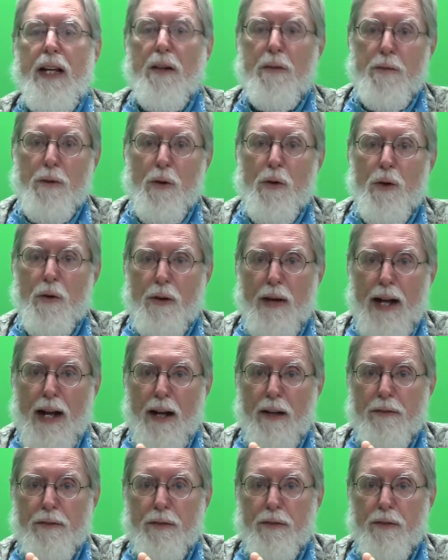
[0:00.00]
a
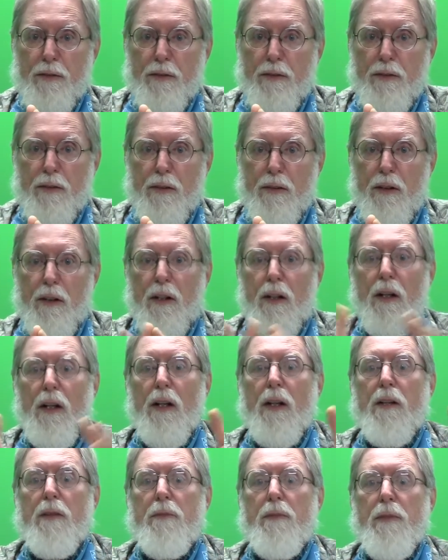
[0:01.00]
photograph
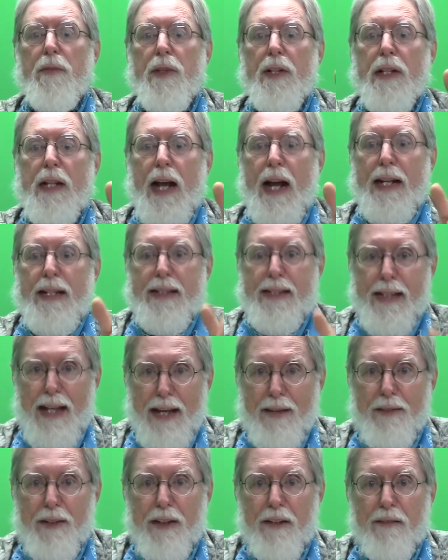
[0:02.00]
and
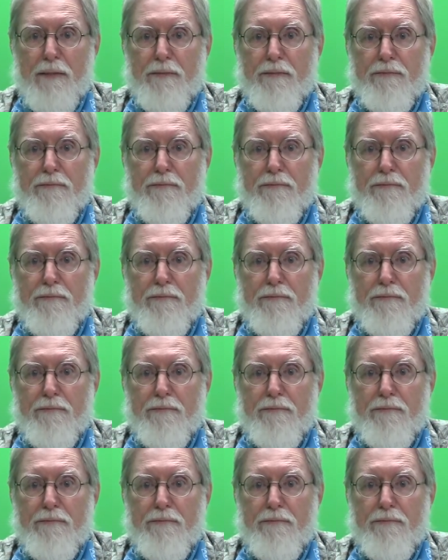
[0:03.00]
save it.